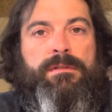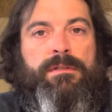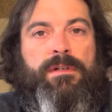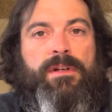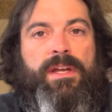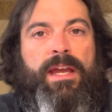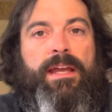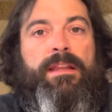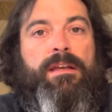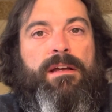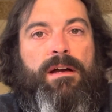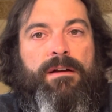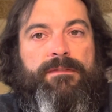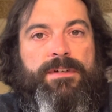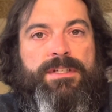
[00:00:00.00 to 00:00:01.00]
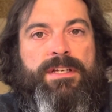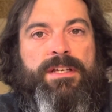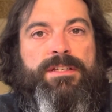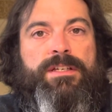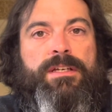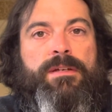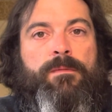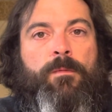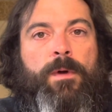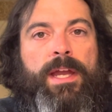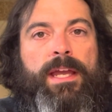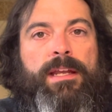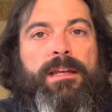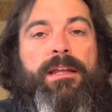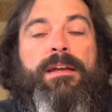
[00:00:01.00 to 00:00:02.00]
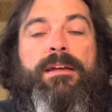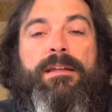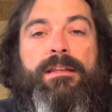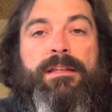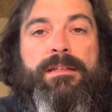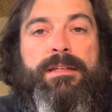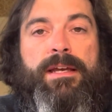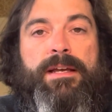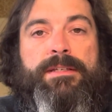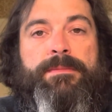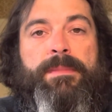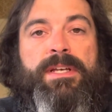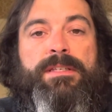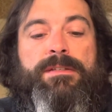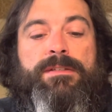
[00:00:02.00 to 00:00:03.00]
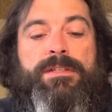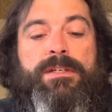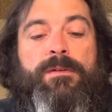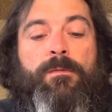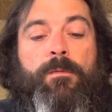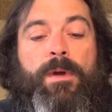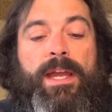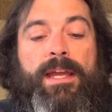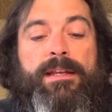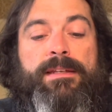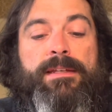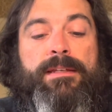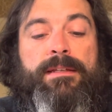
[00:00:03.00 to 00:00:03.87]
Okay, the conversation can wait the text message can wait.